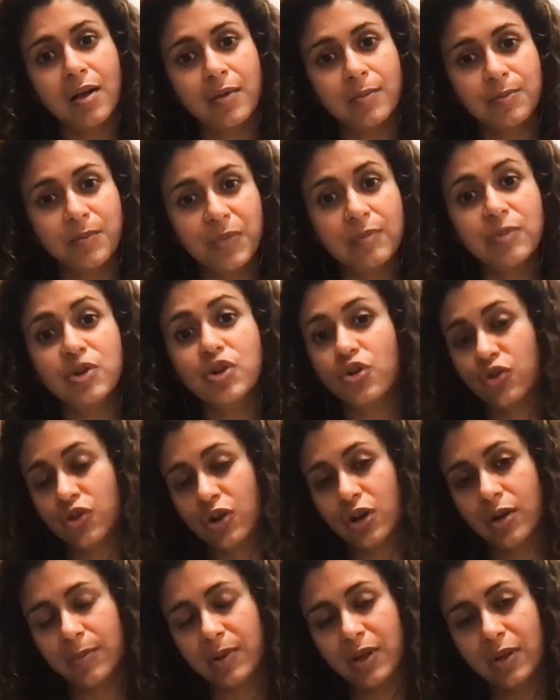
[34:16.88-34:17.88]

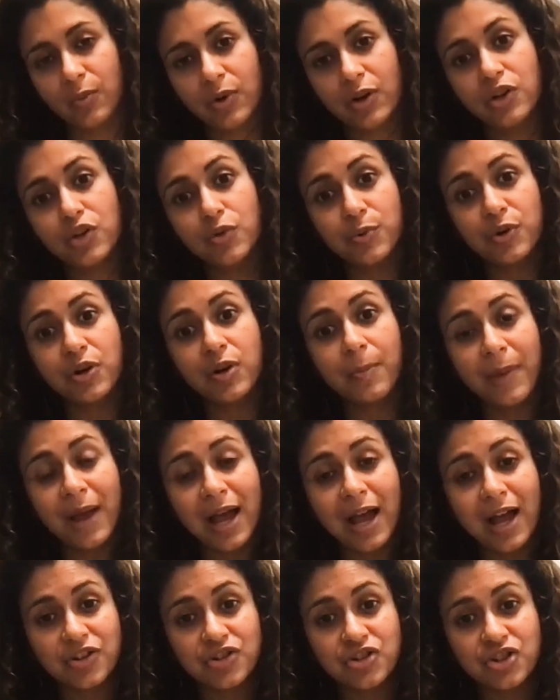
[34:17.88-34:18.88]
immunotherapy, where you
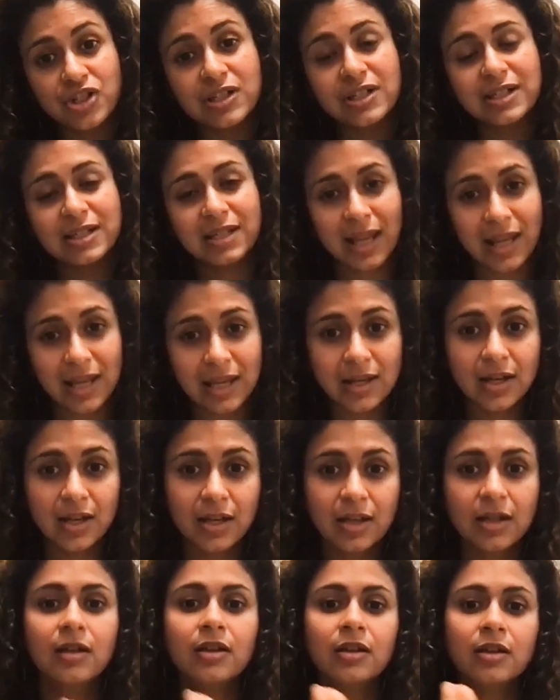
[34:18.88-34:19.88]
put a patch
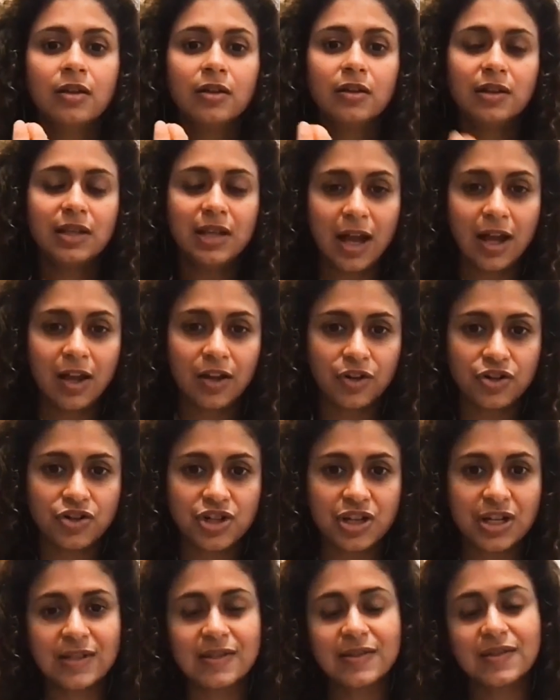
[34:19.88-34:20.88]
containing the
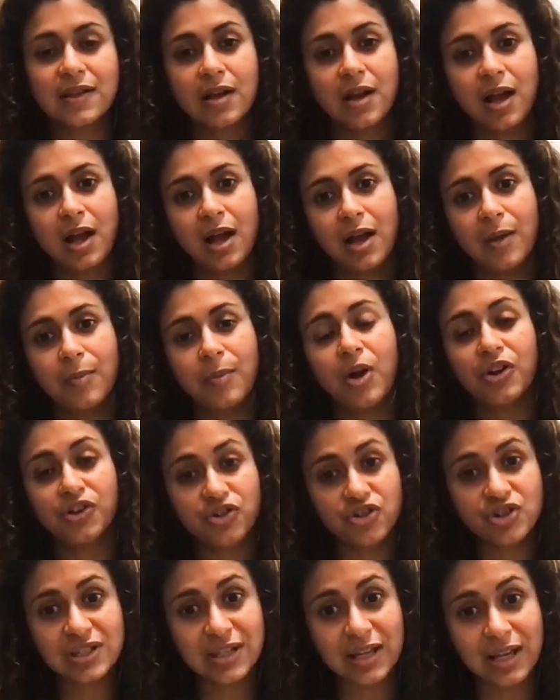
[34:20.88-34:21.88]
allergens
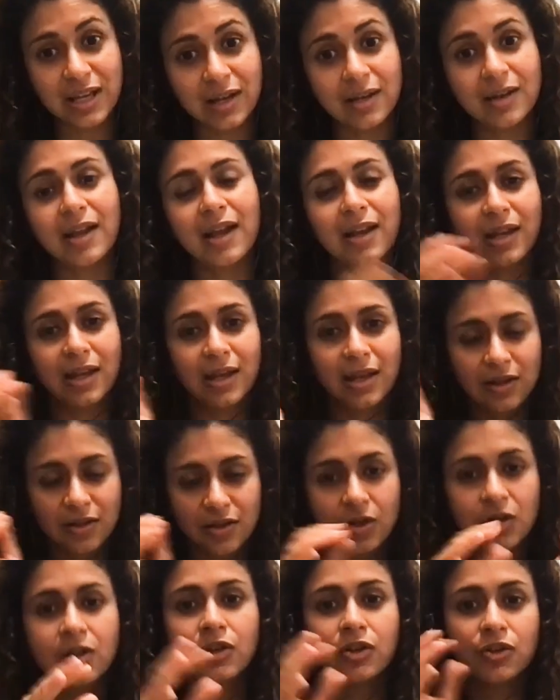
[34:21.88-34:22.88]
on your skin,
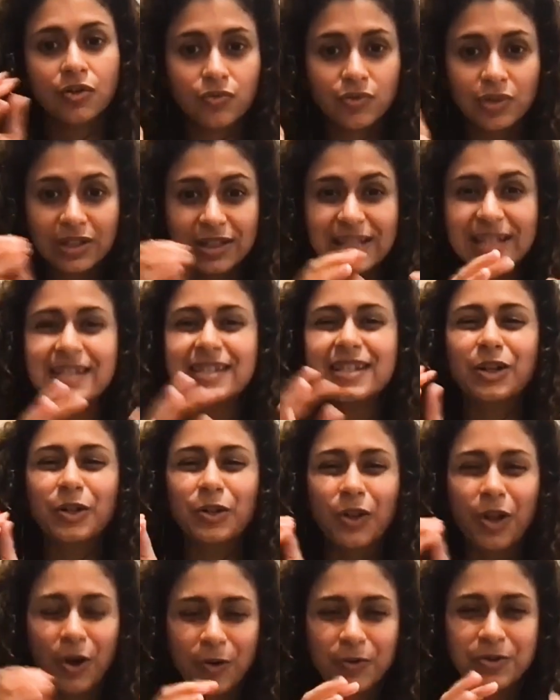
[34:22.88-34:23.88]
and it can
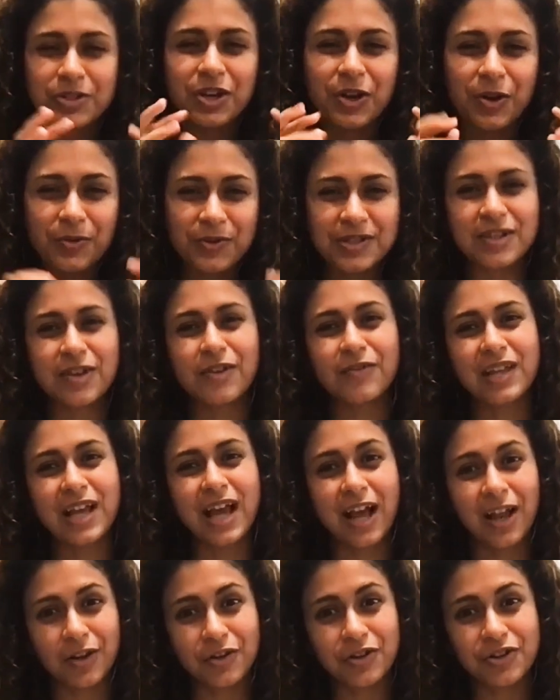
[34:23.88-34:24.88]
release a low
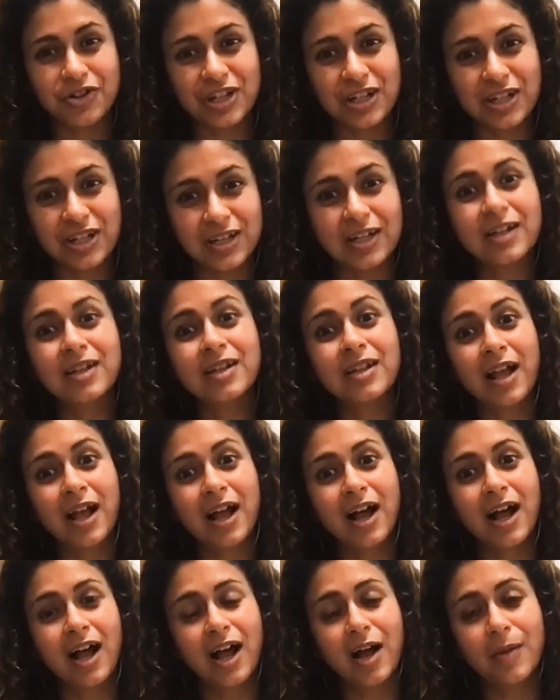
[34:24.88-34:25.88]
dose of the
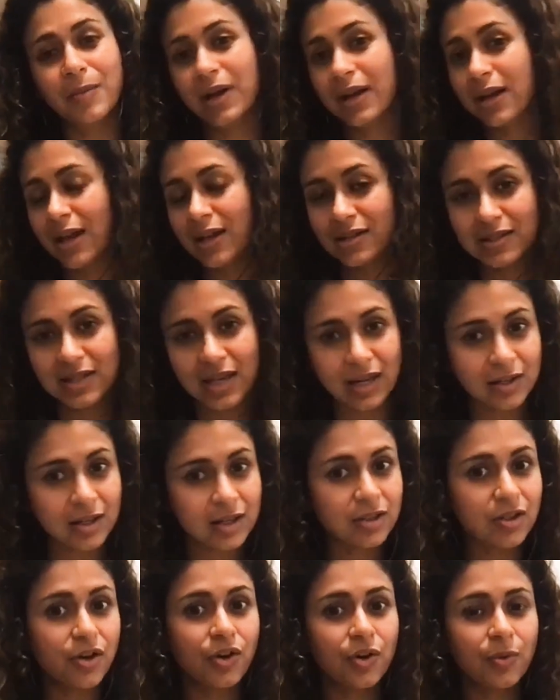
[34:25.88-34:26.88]
allergen.
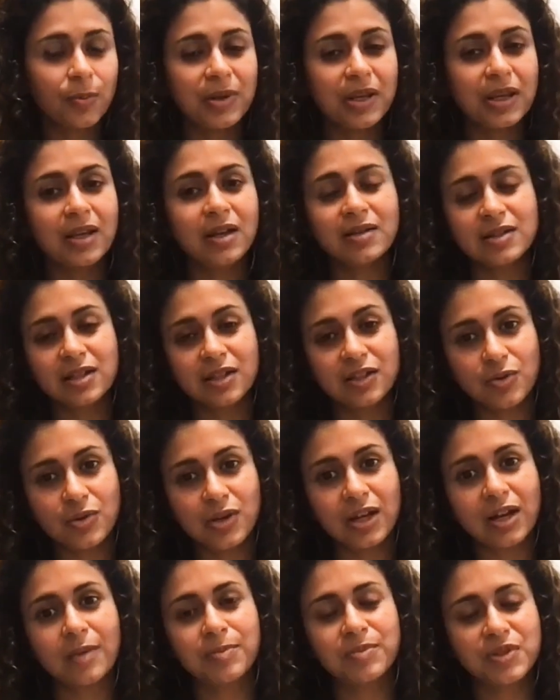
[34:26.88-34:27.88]
Again, daily therapy
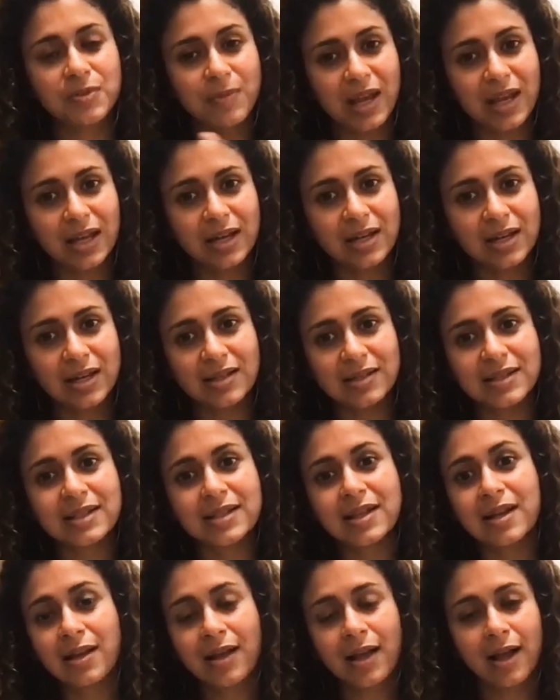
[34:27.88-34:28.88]
until you get up to
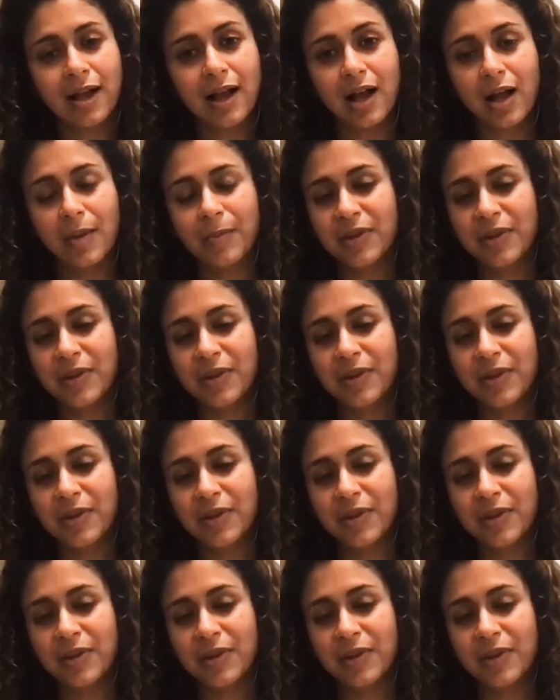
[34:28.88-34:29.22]
maintenance,